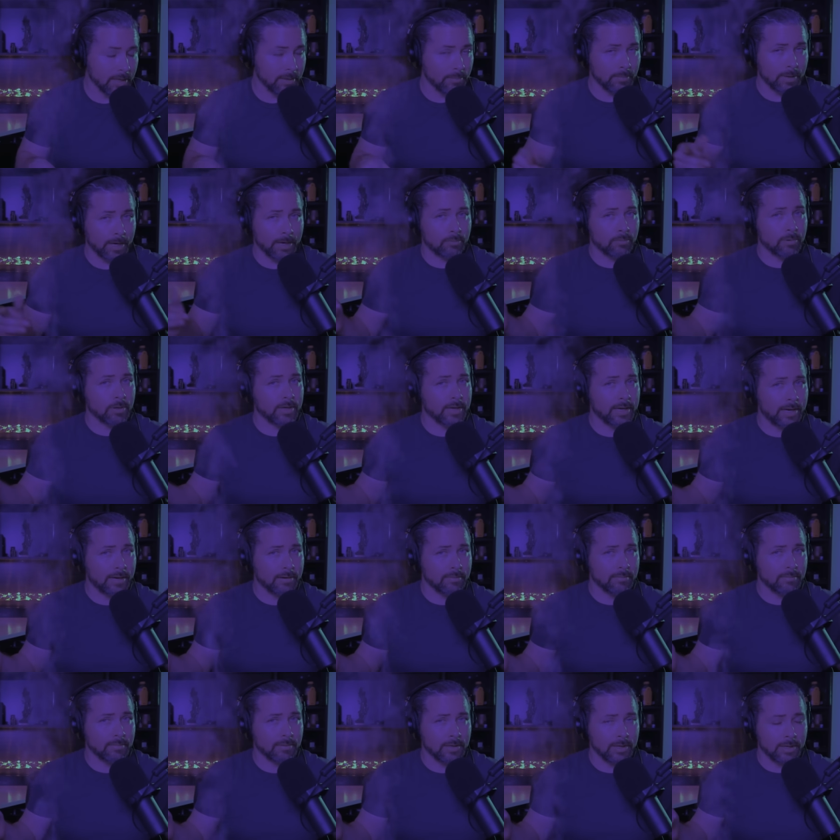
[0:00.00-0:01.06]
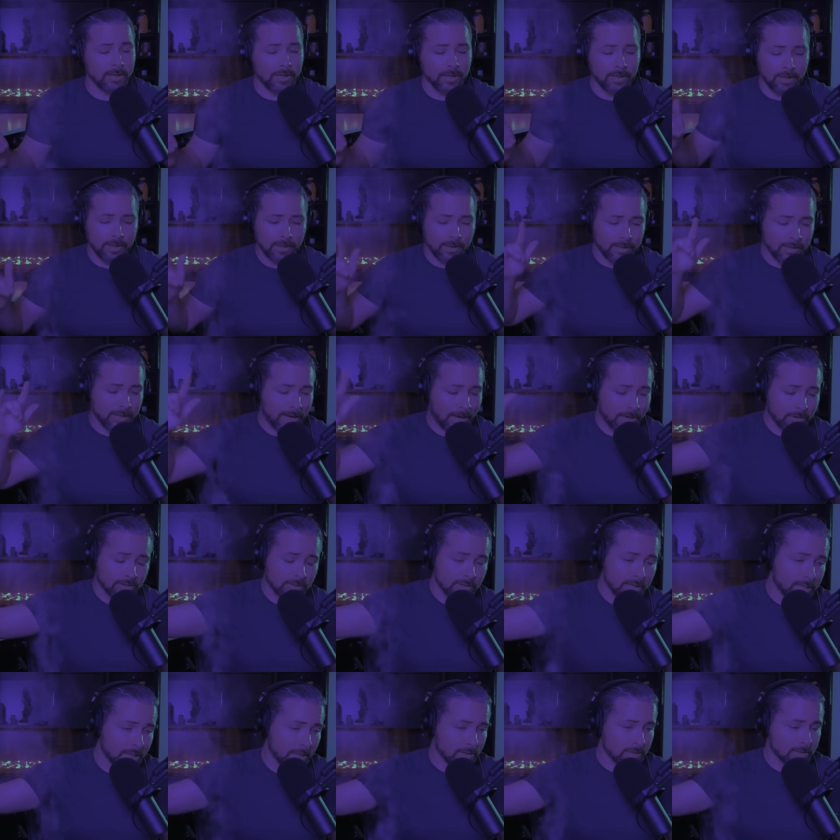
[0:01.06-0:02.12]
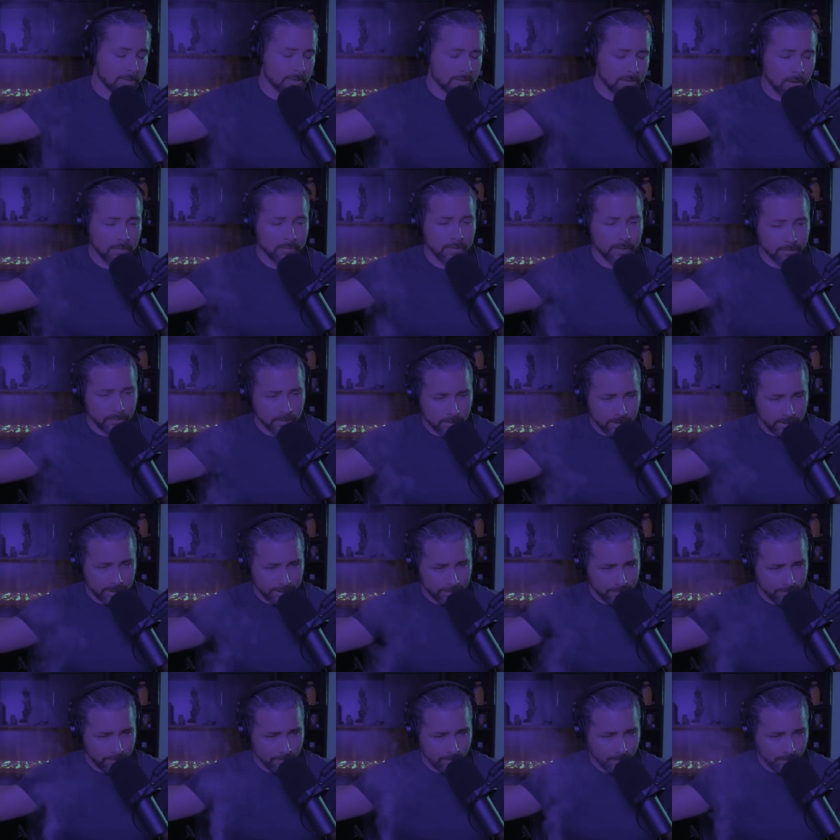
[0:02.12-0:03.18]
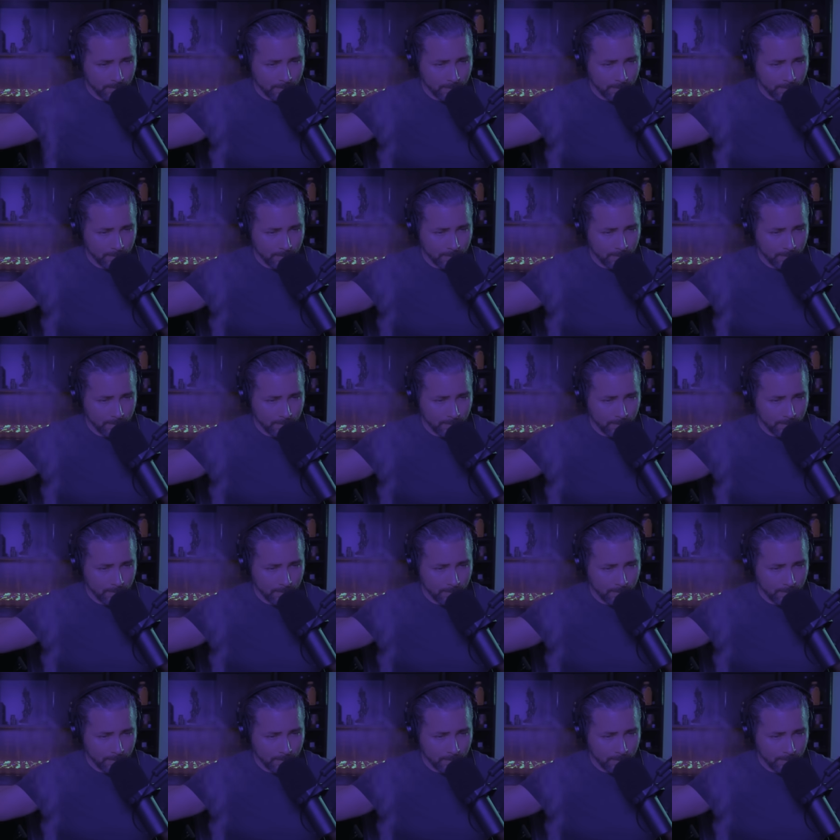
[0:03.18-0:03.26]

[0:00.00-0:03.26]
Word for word: It might work out. Counseling doesn't solve everything.